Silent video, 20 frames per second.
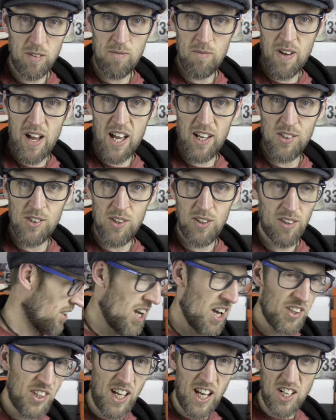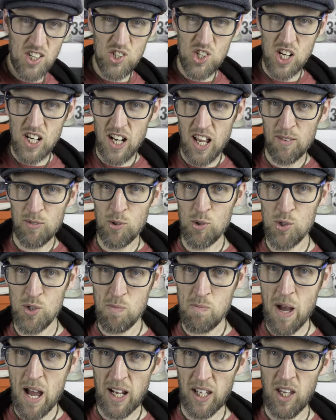in fact. Now the energy levels
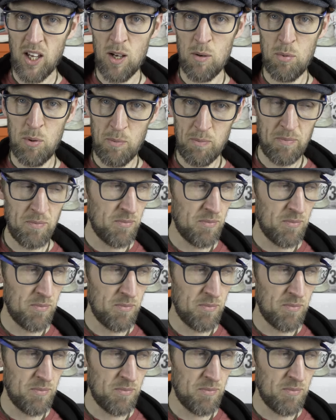are back up.